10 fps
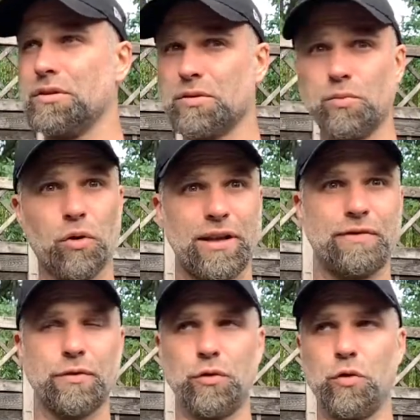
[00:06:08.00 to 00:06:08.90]
small
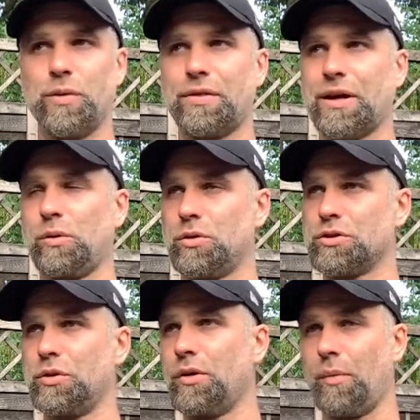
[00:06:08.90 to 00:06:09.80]
living room in there
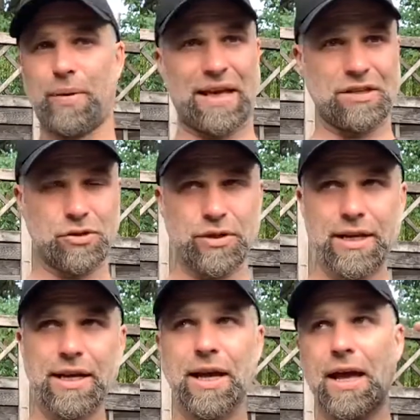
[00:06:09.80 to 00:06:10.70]
also, a
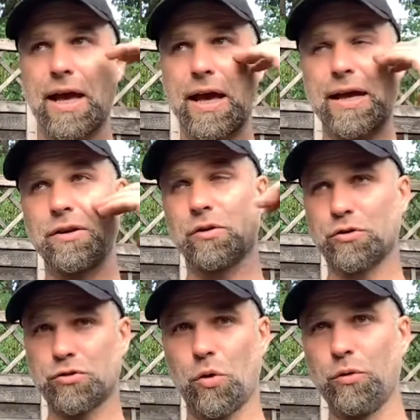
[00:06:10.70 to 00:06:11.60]
pantry and a
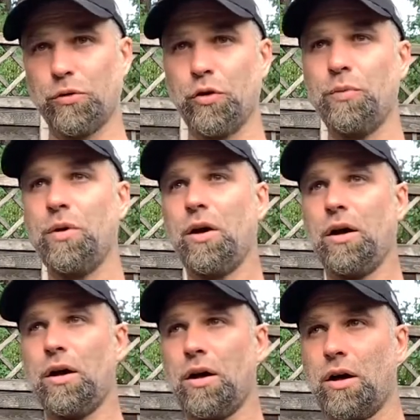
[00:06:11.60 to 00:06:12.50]
control room,
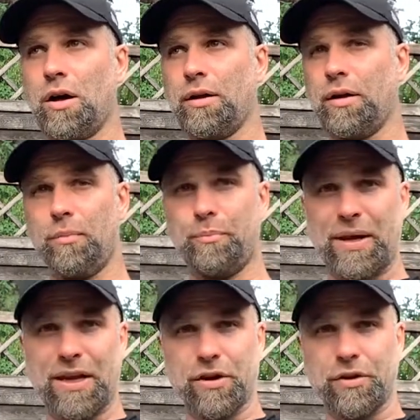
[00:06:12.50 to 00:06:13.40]
uh, a
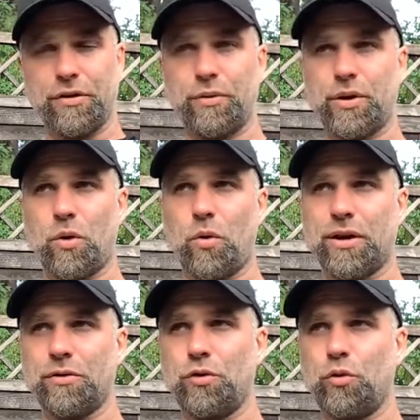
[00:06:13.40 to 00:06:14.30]
bigger
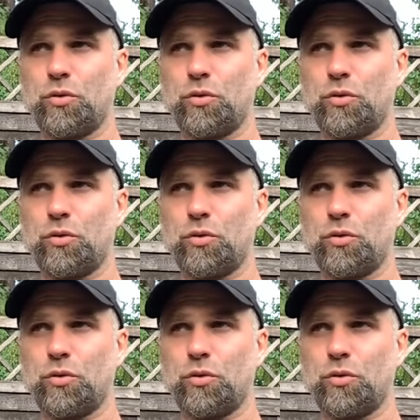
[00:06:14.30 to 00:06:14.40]
recording room,